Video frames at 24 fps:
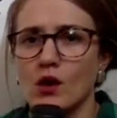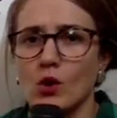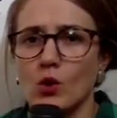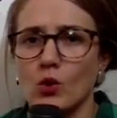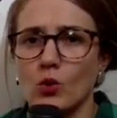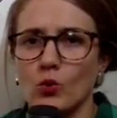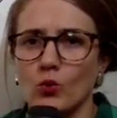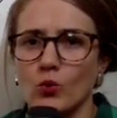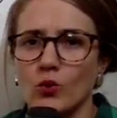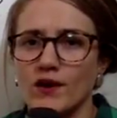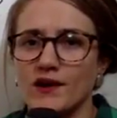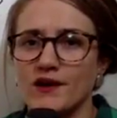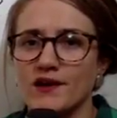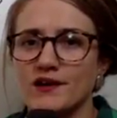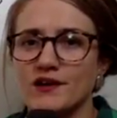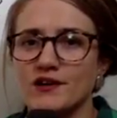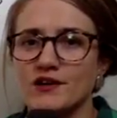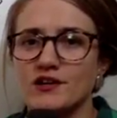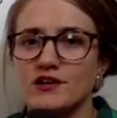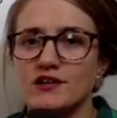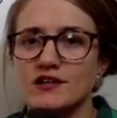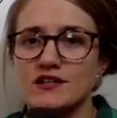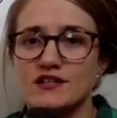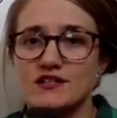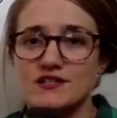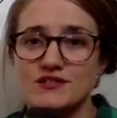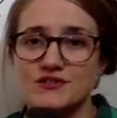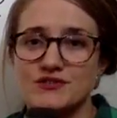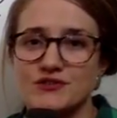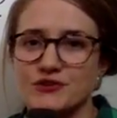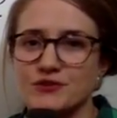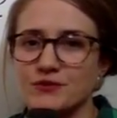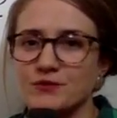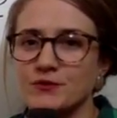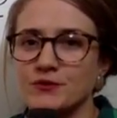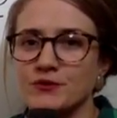where is
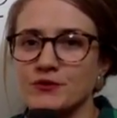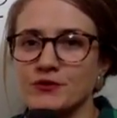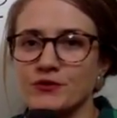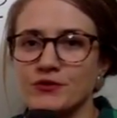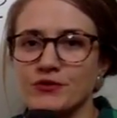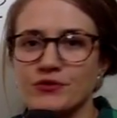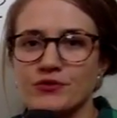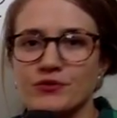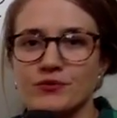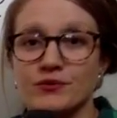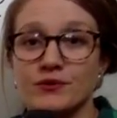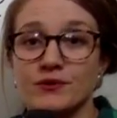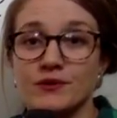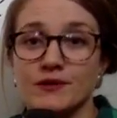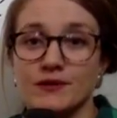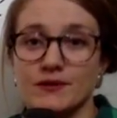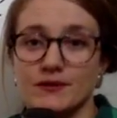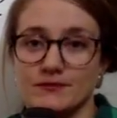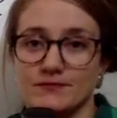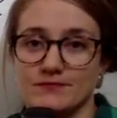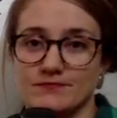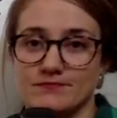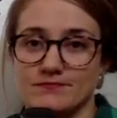Terminal 3?